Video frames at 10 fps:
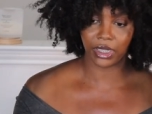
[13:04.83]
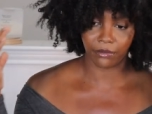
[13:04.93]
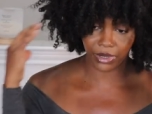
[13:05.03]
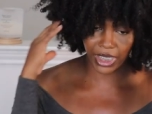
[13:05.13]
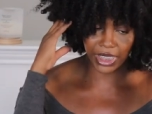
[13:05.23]
it
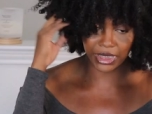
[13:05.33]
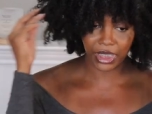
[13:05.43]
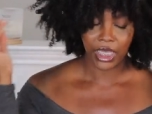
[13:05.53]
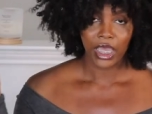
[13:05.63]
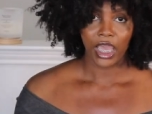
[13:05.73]
in place.
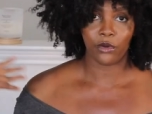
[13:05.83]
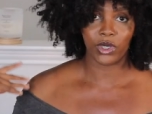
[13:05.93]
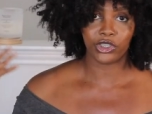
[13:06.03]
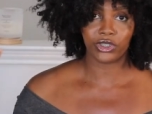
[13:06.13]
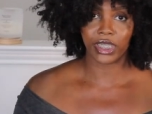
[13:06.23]
And
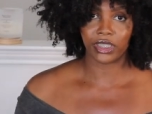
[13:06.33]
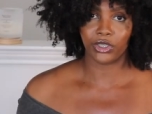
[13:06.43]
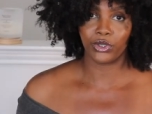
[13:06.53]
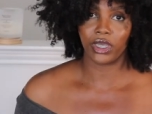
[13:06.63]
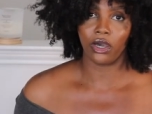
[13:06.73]
once you take
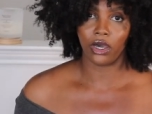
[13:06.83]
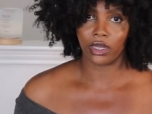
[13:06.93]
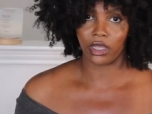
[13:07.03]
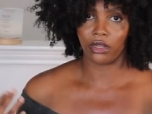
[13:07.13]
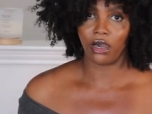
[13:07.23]
the unit
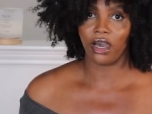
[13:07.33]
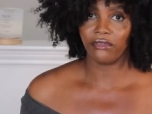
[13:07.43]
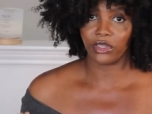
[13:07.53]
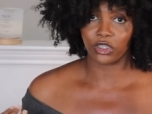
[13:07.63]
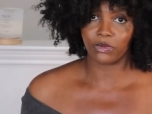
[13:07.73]
on and
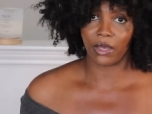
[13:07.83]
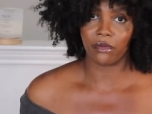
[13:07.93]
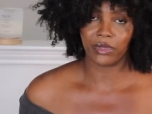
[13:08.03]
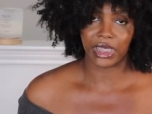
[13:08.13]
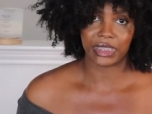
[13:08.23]
off, those
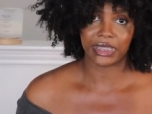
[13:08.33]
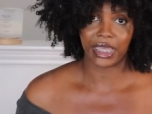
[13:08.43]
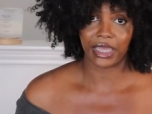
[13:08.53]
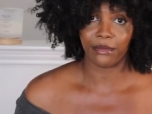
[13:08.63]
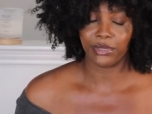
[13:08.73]
bobby pins
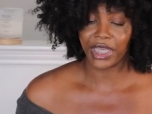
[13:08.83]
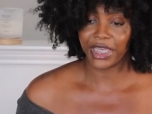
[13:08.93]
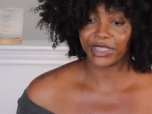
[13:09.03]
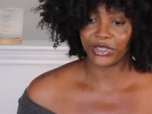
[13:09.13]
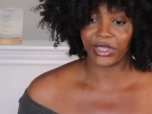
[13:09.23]
stay in
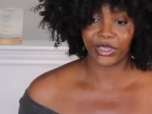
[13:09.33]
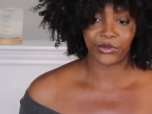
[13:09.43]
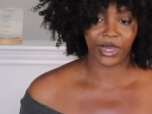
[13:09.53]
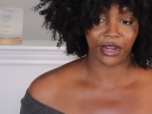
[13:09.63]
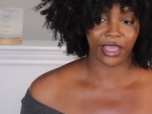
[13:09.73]
place so that
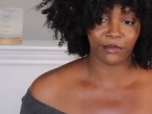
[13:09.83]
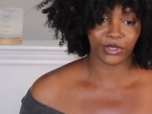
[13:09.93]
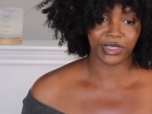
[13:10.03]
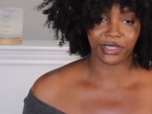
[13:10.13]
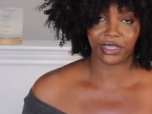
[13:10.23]
you are
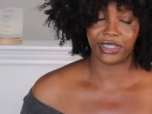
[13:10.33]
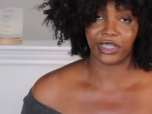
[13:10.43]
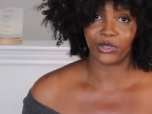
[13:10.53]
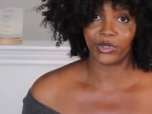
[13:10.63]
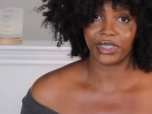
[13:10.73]
able to
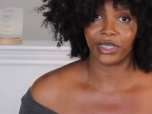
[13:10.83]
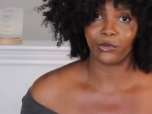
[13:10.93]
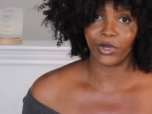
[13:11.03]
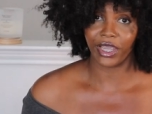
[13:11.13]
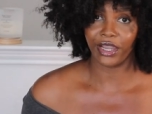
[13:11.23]

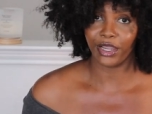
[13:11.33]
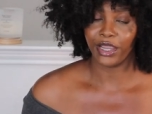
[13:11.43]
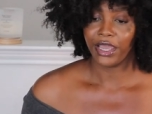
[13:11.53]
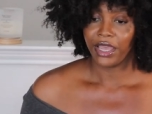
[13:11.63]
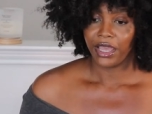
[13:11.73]
continuously wear
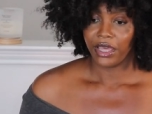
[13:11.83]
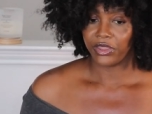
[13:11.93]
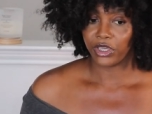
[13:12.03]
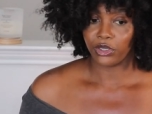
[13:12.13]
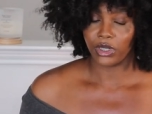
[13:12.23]

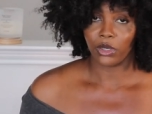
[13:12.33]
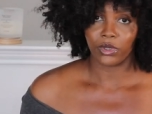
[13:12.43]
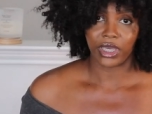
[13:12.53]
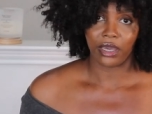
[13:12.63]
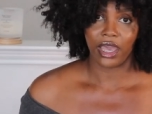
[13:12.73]
the unit
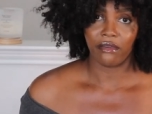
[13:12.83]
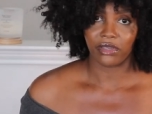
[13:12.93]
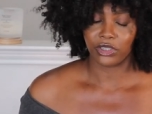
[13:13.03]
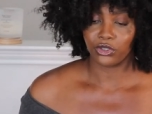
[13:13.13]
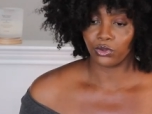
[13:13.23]
without
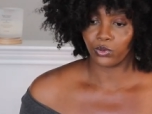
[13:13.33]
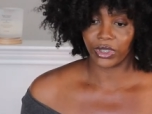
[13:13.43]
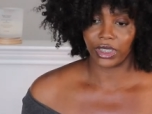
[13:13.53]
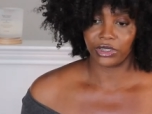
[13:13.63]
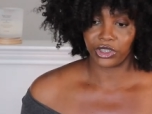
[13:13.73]
having to
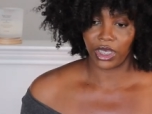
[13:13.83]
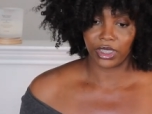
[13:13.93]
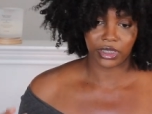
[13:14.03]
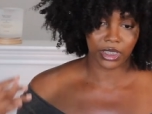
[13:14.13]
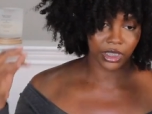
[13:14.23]

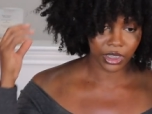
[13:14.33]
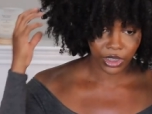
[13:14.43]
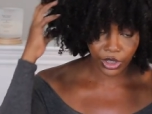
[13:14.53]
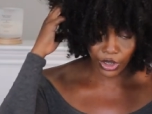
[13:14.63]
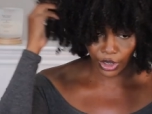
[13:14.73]
readjust,
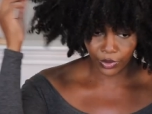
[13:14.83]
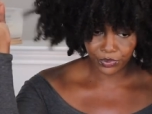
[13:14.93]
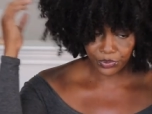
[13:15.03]
you know,